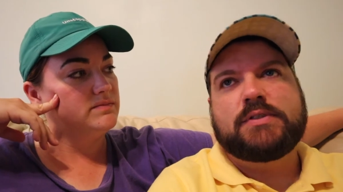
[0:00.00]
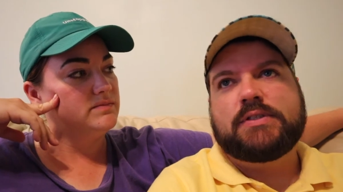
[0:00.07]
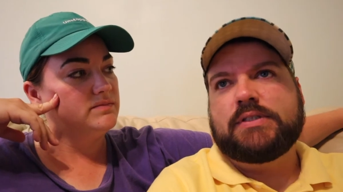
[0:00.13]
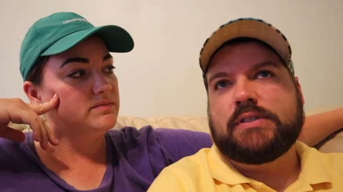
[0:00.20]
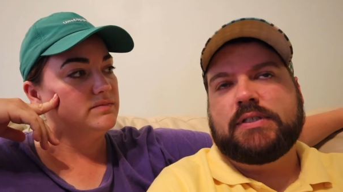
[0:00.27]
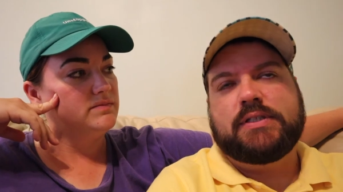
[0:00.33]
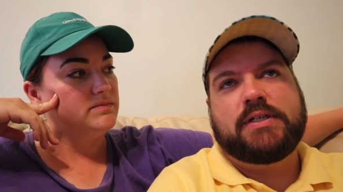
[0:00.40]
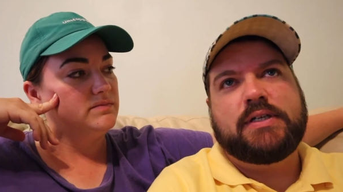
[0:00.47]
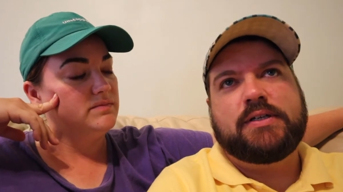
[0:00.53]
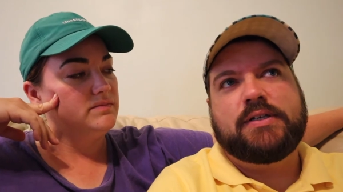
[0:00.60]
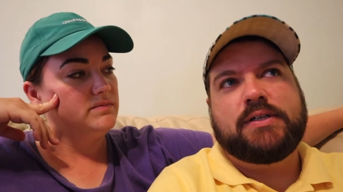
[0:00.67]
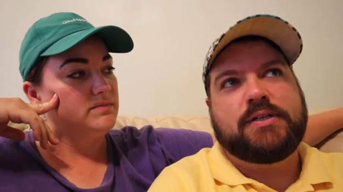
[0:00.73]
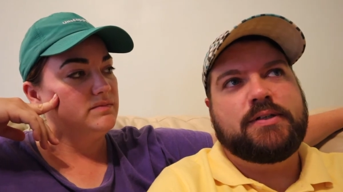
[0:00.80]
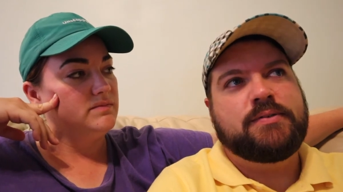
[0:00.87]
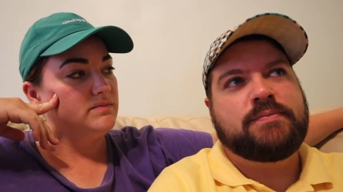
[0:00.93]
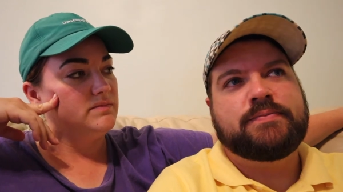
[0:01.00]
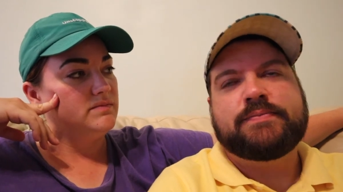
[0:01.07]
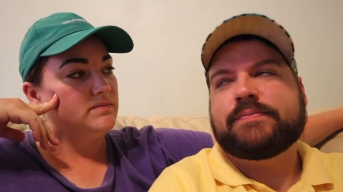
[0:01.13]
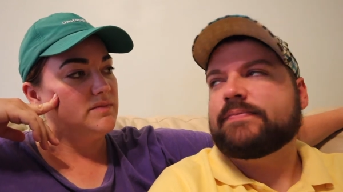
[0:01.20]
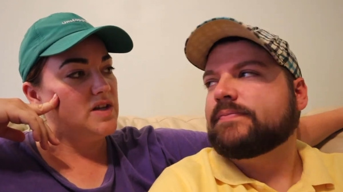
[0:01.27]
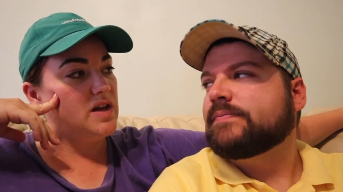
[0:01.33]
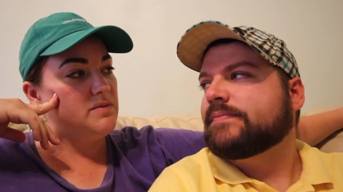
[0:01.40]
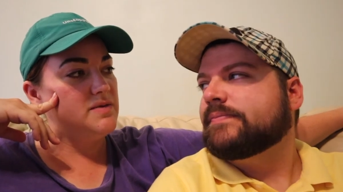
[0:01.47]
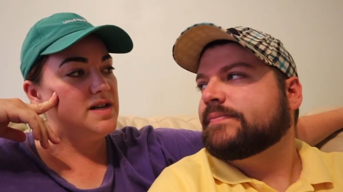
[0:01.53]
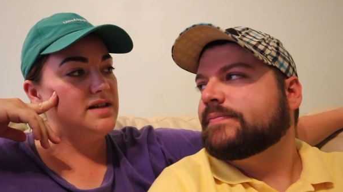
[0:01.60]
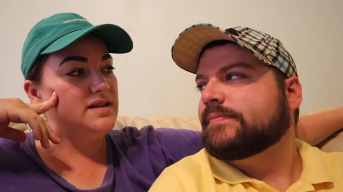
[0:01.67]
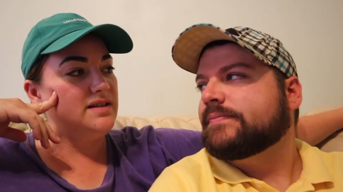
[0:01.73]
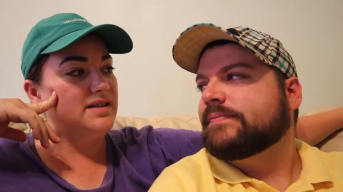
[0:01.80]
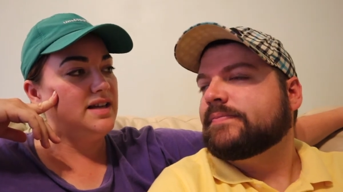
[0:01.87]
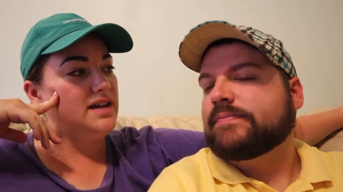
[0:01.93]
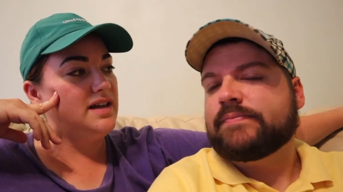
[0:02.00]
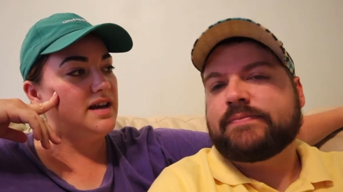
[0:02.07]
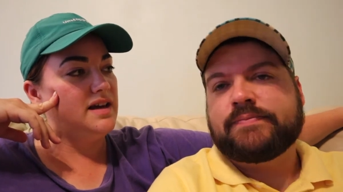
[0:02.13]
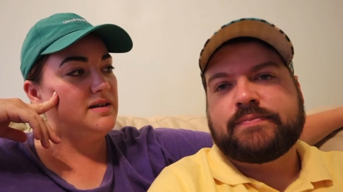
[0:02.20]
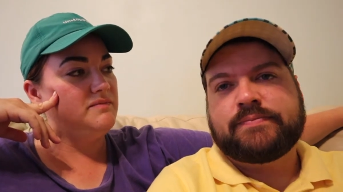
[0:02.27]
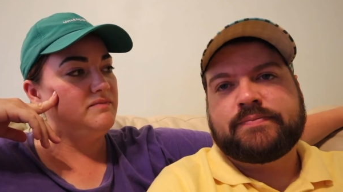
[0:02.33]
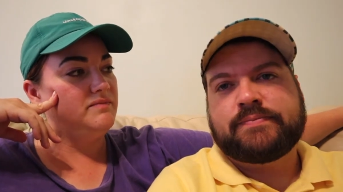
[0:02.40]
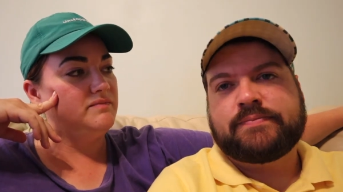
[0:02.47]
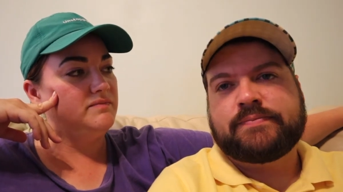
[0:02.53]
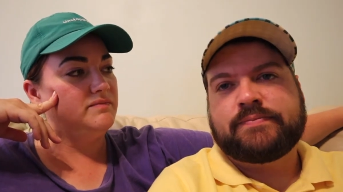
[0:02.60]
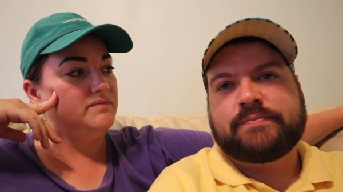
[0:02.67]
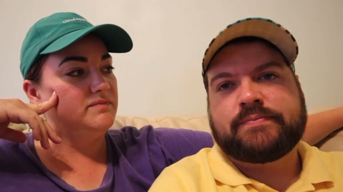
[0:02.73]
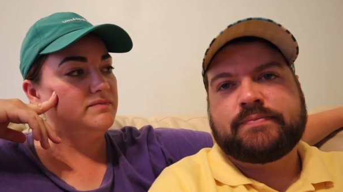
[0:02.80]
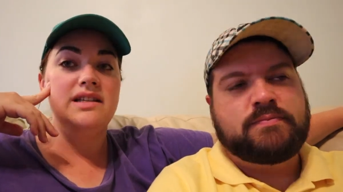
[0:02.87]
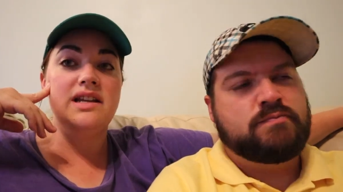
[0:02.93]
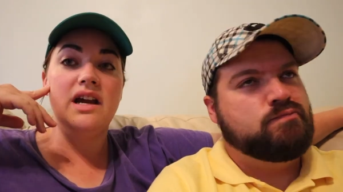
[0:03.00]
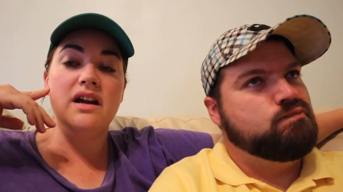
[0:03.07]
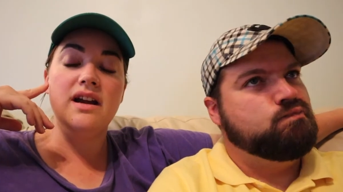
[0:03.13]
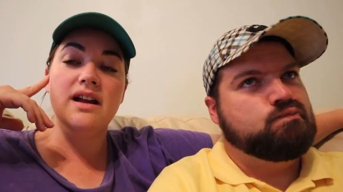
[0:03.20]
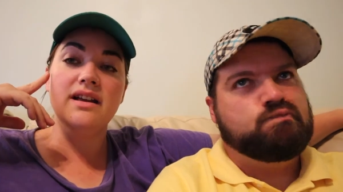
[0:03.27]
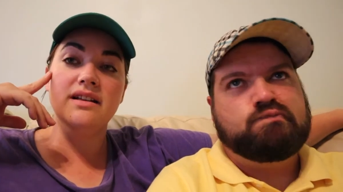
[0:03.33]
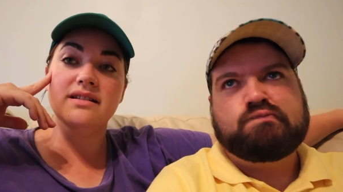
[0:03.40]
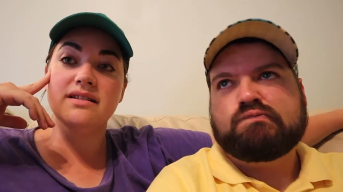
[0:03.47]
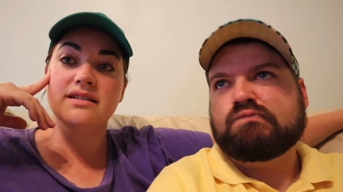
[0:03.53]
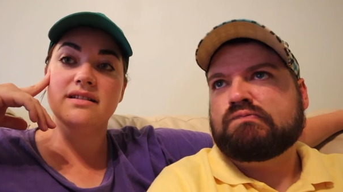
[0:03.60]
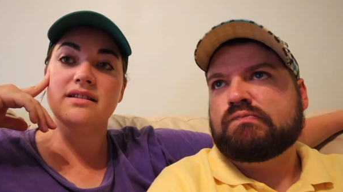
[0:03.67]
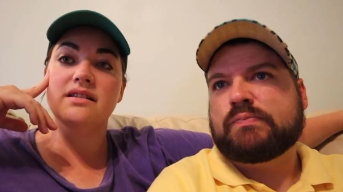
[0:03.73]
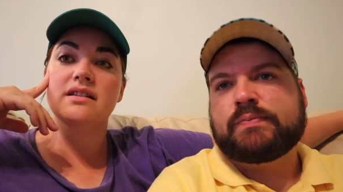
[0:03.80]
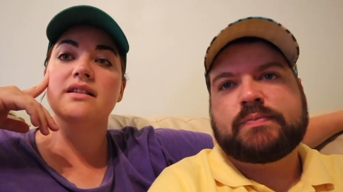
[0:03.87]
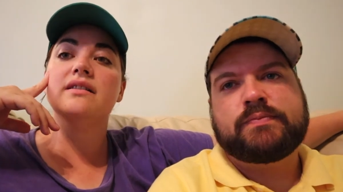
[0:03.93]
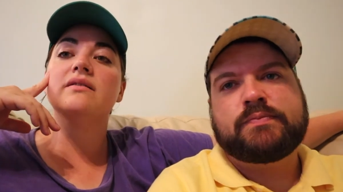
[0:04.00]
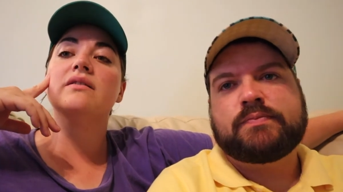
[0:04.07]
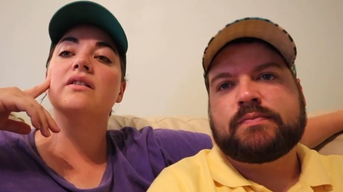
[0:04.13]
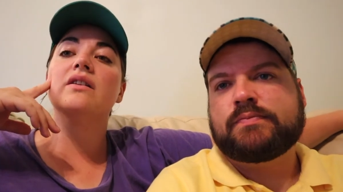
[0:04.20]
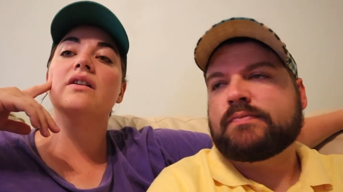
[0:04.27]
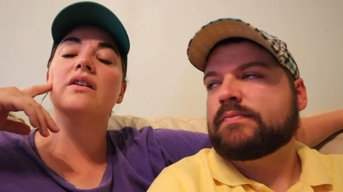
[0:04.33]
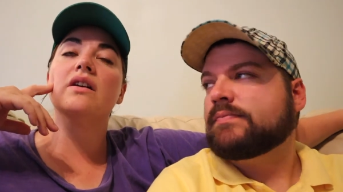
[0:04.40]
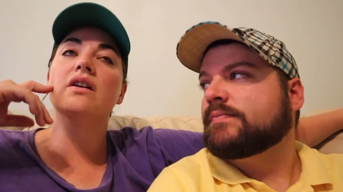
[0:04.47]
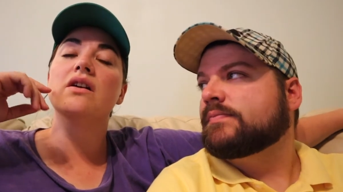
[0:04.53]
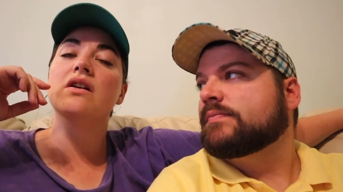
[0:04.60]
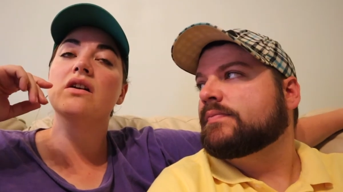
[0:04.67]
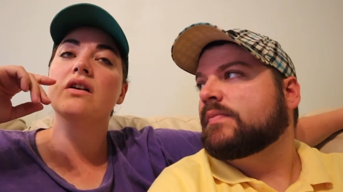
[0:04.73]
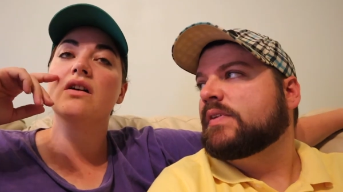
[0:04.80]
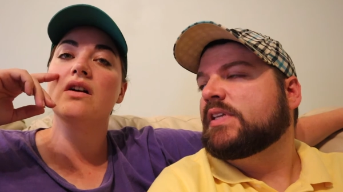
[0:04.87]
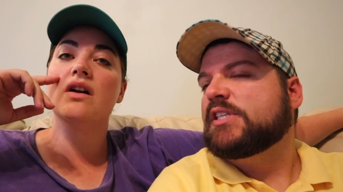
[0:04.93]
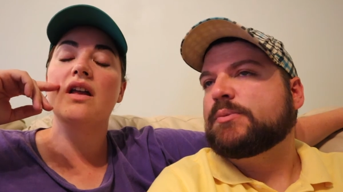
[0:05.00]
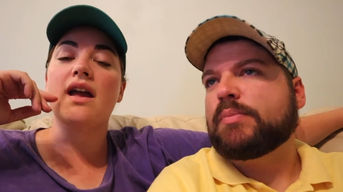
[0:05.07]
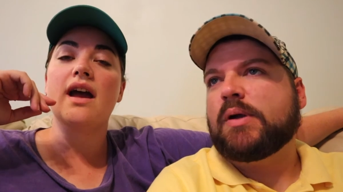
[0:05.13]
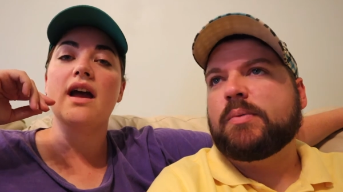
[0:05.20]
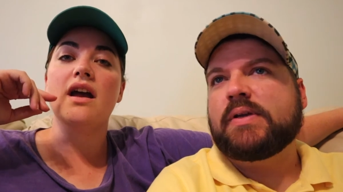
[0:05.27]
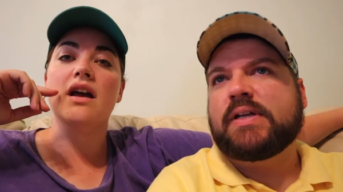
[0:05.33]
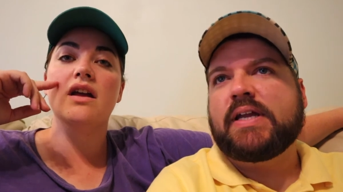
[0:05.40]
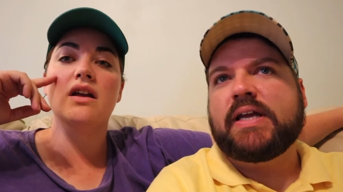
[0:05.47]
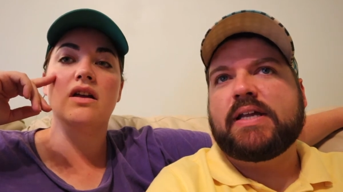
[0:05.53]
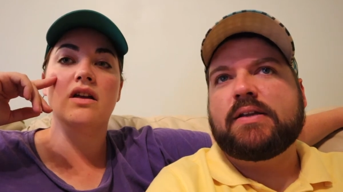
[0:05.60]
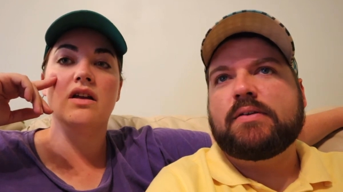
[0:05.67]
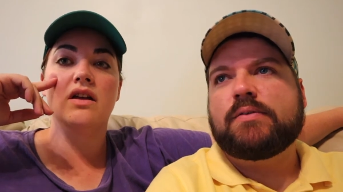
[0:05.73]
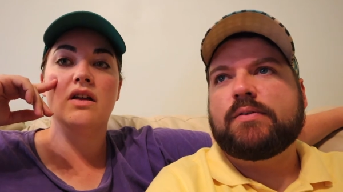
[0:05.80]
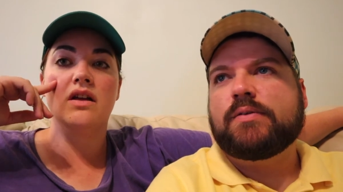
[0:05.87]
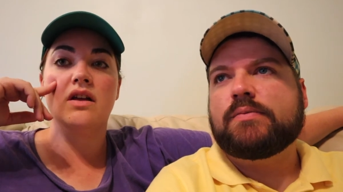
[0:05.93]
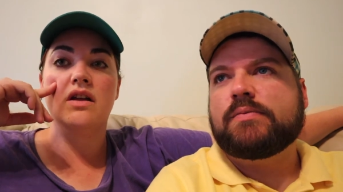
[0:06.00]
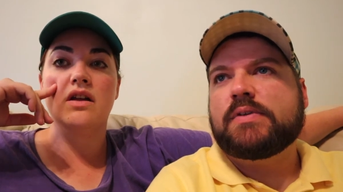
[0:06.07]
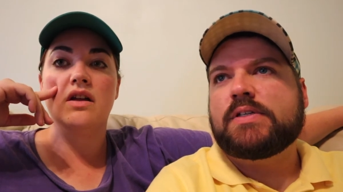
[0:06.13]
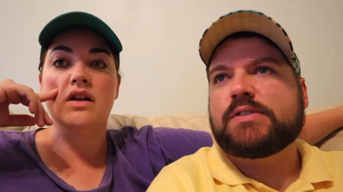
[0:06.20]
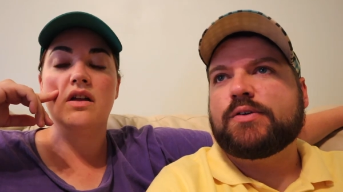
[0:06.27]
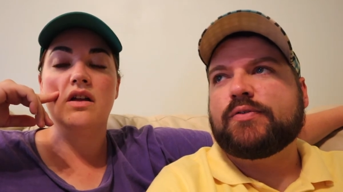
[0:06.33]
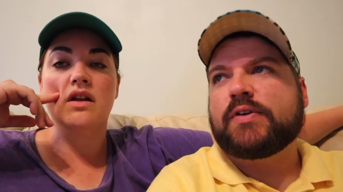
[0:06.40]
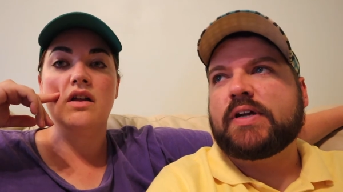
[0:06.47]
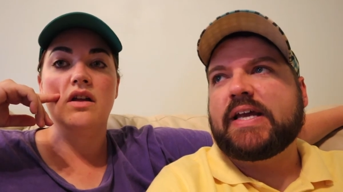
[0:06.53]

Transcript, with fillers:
Speaker 1: I don't know.
Speaker 2: How many does he get? Derek's...
Speaker 1: He's probably he's over